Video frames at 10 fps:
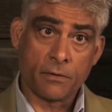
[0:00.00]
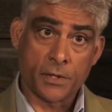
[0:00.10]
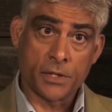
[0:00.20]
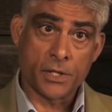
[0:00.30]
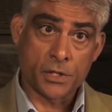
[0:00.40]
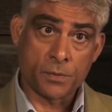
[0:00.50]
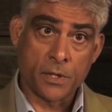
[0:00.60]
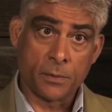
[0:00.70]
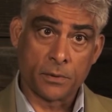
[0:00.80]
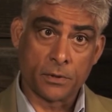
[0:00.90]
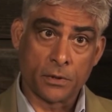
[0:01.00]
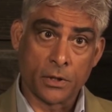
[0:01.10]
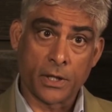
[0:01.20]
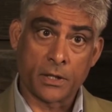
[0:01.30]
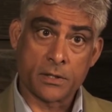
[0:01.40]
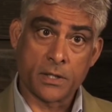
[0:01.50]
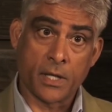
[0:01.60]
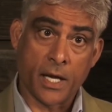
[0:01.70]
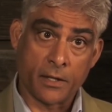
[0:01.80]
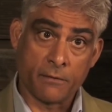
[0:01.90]
First Nations people to look at
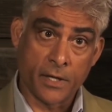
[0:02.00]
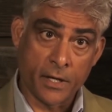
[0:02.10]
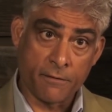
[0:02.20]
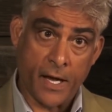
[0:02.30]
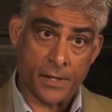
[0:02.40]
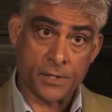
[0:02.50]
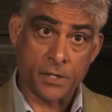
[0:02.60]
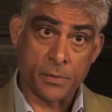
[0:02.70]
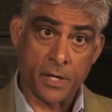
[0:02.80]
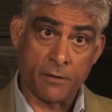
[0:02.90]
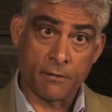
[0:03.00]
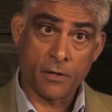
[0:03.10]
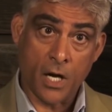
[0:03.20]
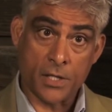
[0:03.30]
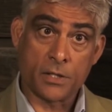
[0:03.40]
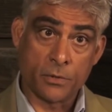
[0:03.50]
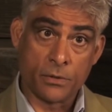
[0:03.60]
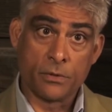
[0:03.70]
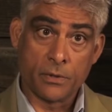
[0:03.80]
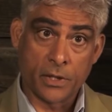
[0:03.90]
aggravating factors that may have caused them to